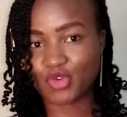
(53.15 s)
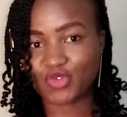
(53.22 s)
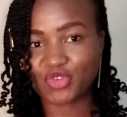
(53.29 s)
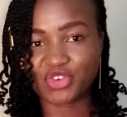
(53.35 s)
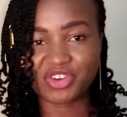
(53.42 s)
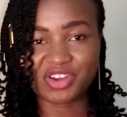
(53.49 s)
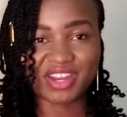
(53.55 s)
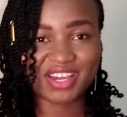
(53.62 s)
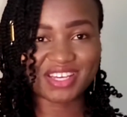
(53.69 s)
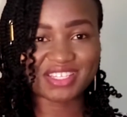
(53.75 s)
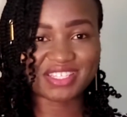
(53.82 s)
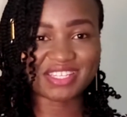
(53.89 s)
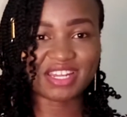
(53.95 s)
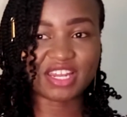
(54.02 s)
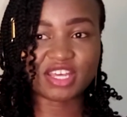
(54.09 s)
for
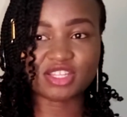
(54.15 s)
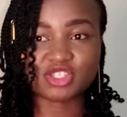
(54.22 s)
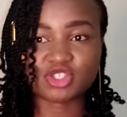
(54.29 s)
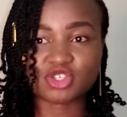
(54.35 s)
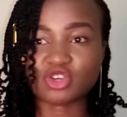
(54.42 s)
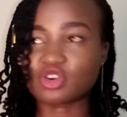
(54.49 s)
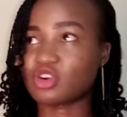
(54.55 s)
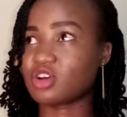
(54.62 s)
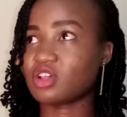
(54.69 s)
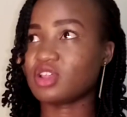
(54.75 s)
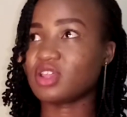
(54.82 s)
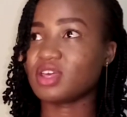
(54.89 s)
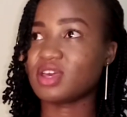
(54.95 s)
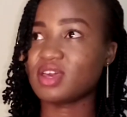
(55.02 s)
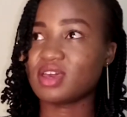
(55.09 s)
us, let's
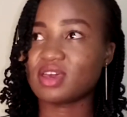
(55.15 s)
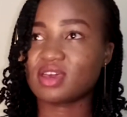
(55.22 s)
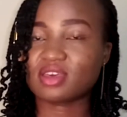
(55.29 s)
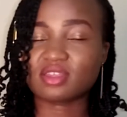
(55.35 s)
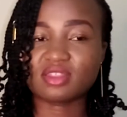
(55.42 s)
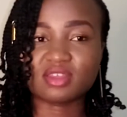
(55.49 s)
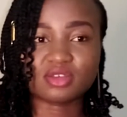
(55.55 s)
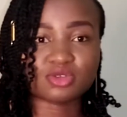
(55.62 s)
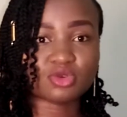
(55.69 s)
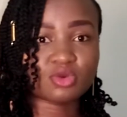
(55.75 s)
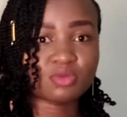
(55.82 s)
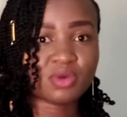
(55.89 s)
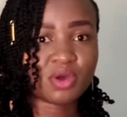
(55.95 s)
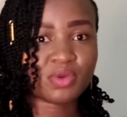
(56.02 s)
call the skuma